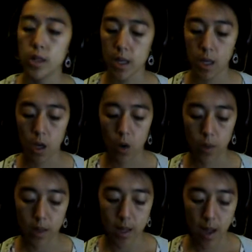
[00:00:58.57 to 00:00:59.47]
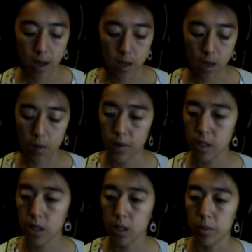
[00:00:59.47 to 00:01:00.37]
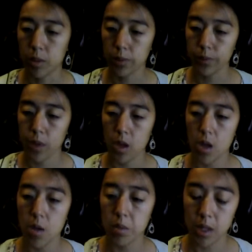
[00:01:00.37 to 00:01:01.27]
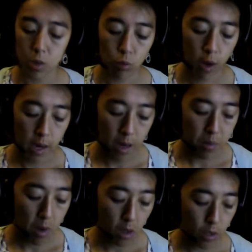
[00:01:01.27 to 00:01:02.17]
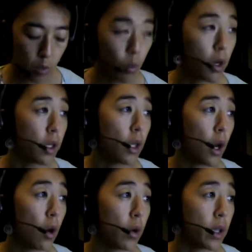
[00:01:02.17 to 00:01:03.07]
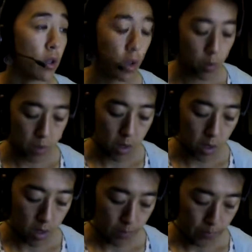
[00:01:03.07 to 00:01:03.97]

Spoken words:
saying O at the end of a syllable. Please write and mark the word go in your notebook.